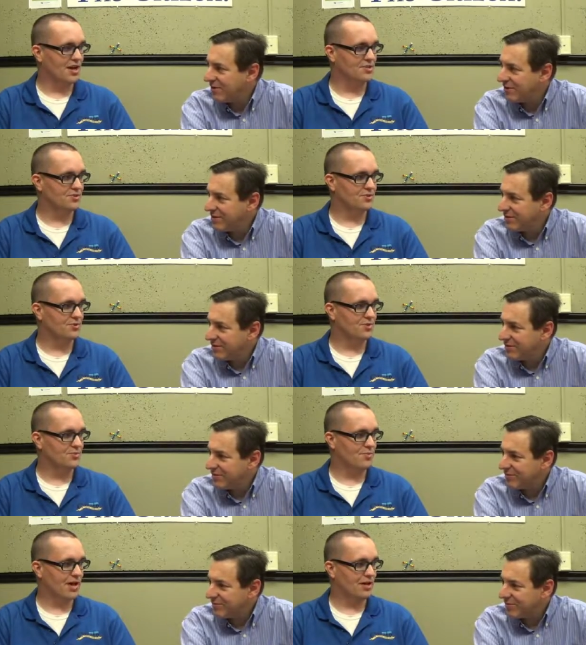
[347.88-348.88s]
Speaker 1: guys do in those
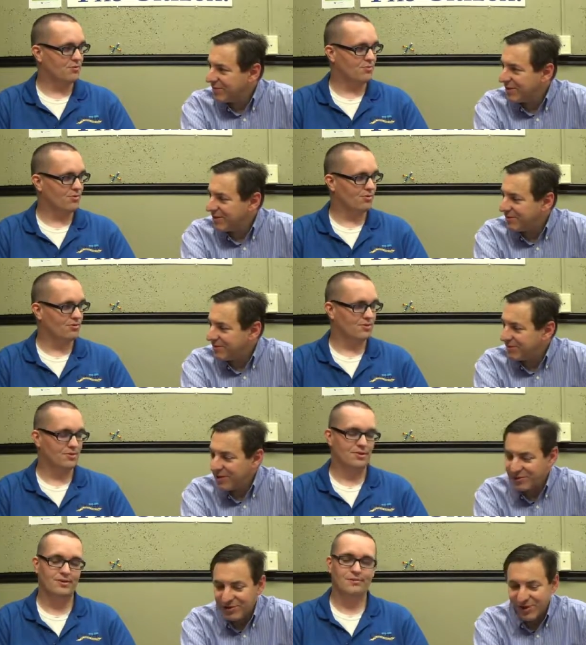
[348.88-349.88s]
backup roles.
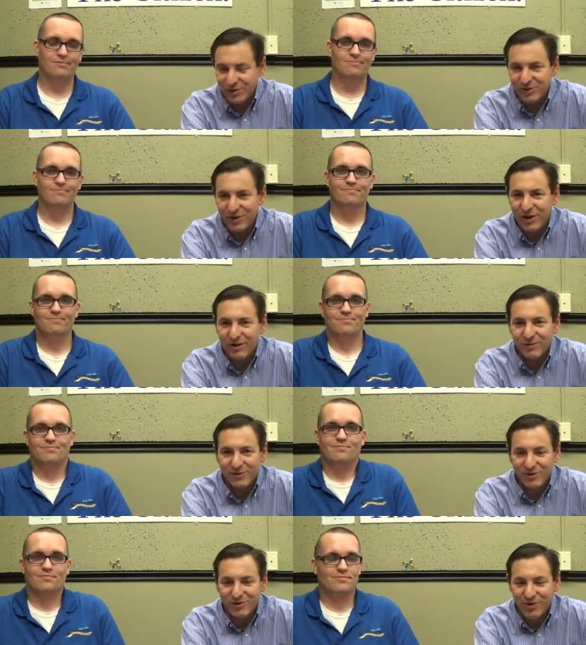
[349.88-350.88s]
Speaker 2: Well, slow start,
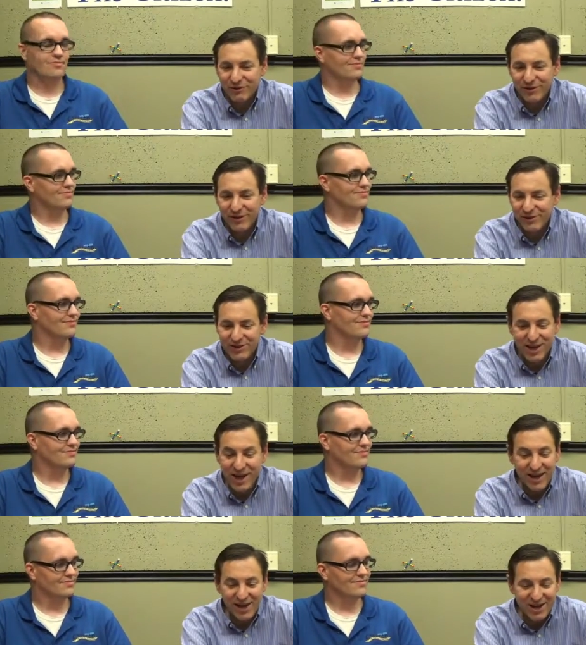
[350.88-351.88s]
but strong finish.
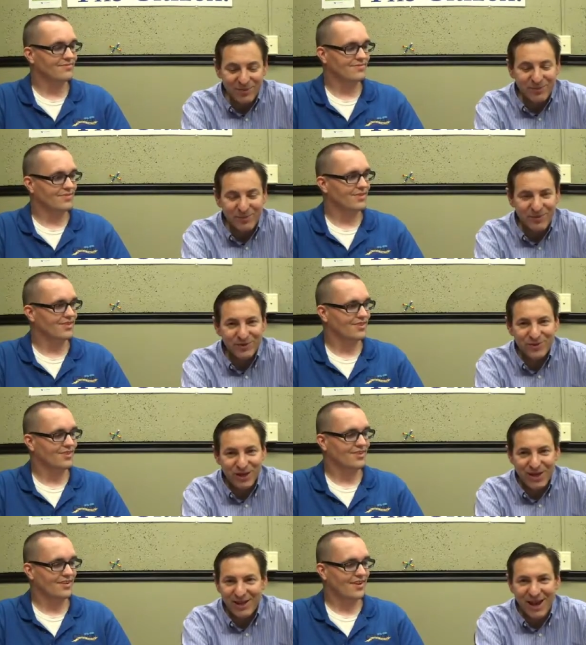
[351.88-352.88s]
I can't help it. The Bills are,
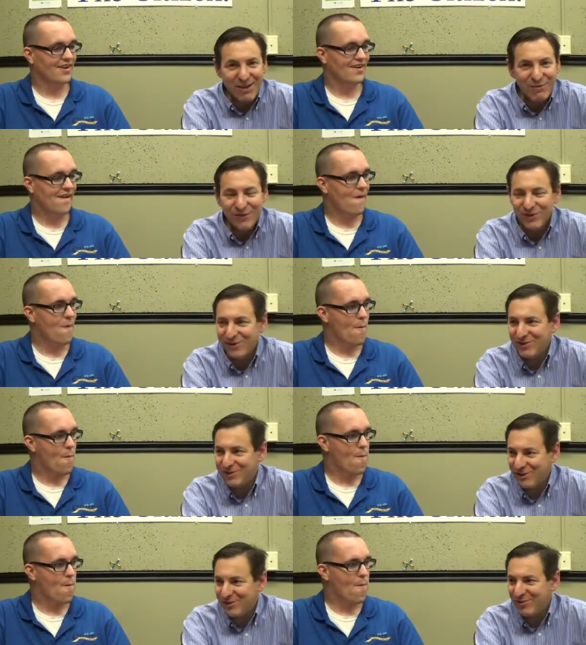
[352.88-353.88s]
I have a feeling this is
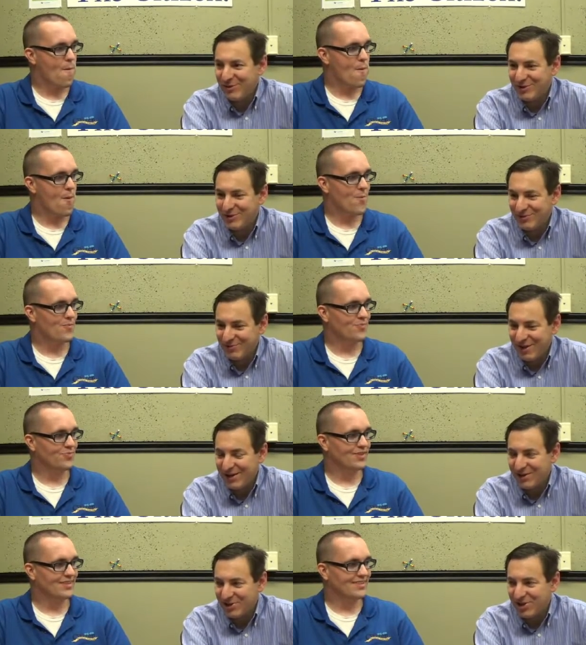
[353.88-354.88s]
the year the Bills
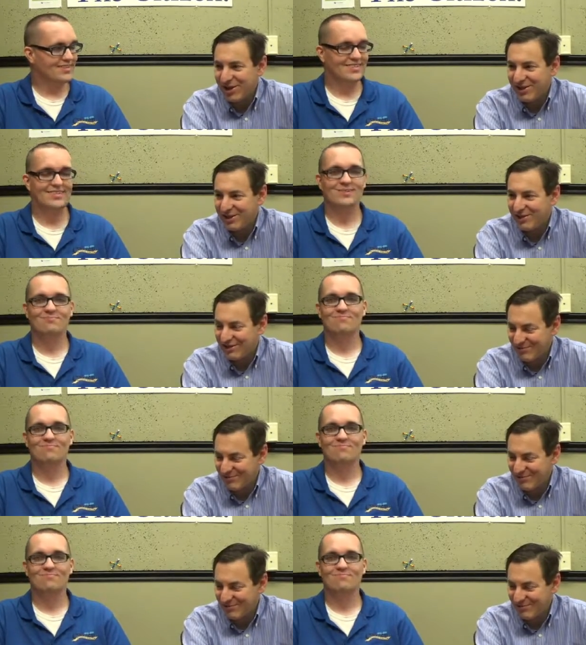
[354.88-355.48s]
end the schneid and